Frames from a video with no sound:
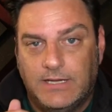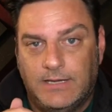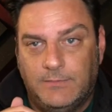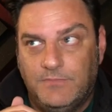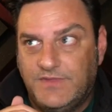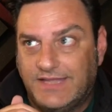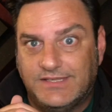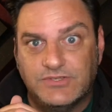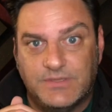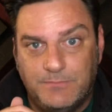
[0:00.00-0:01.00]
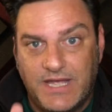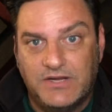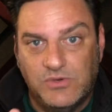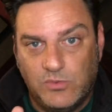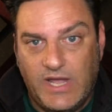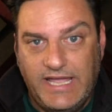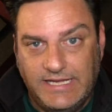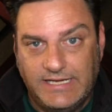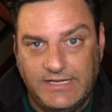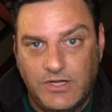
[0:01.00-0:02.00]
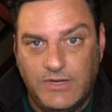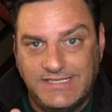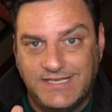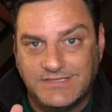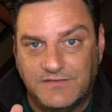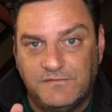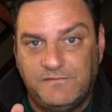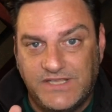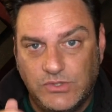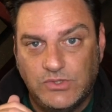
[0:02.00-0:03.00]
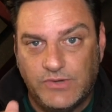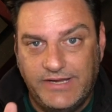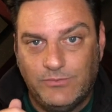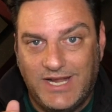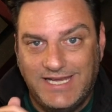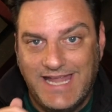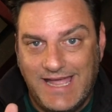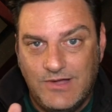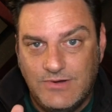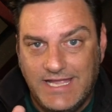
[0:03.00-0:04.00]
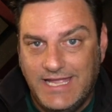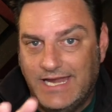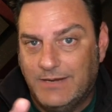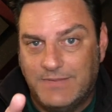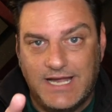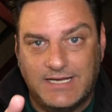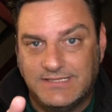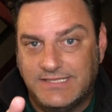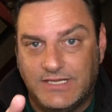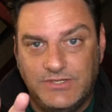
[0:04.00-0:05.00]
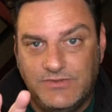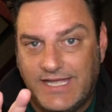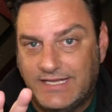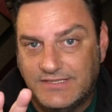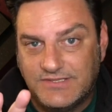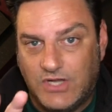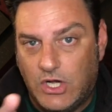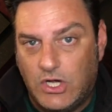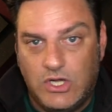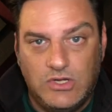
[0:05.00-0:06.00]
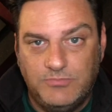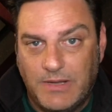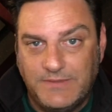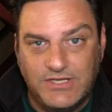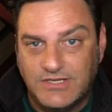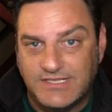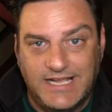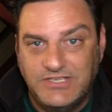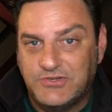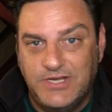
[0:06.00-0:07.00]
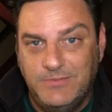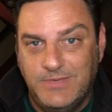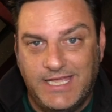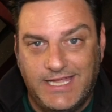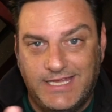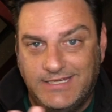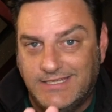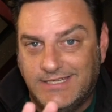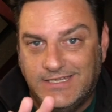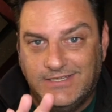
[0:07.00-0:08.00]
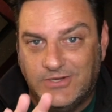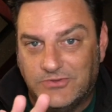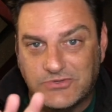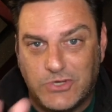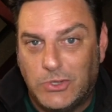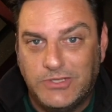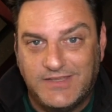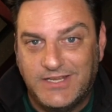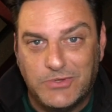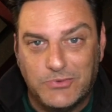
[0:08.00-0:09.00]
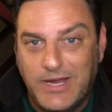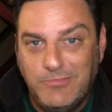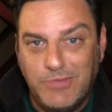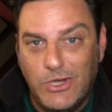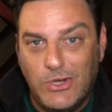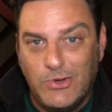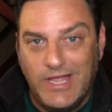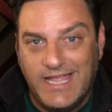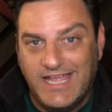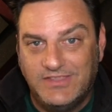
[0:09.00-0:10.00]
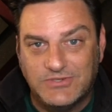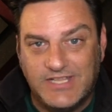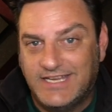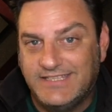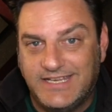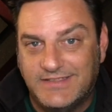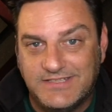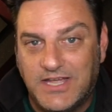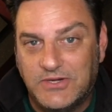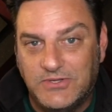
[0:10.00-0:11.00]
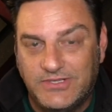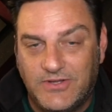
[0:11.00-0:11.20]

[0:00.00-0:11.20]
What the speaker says: that there's a better way. And I know it doesn't feel great right now, and I'm not going to tell you that it's all puppy dogs and ice cream and, you know, there's gold at the end of the rainbow and there's light at the end of the tunnel